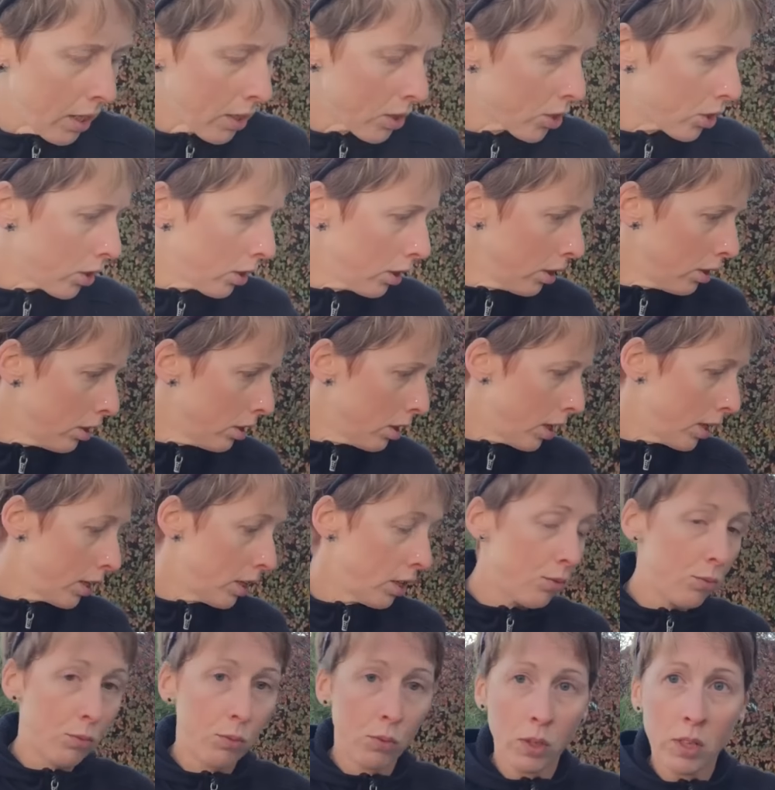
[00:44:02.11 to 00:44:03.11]
actually. I
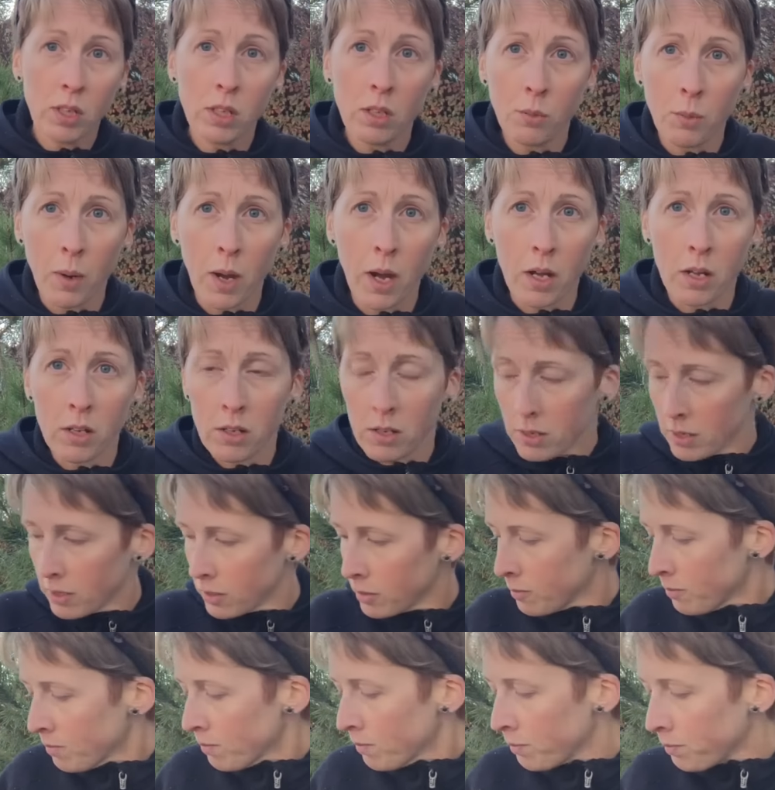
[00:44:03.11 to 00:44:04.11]
did really well.
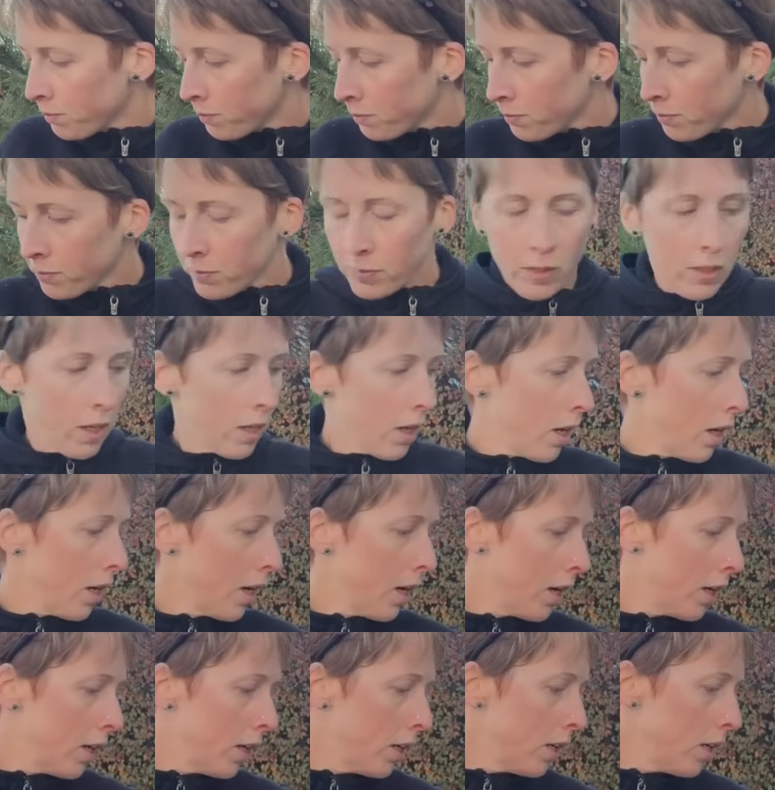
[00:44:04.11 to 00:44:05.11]

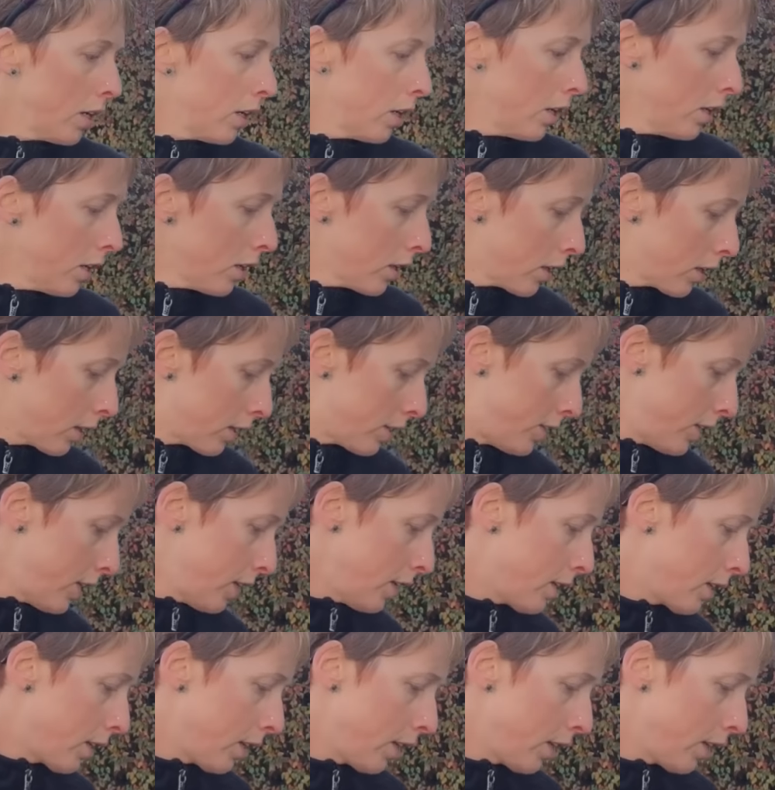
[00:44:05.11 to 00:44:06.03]
I did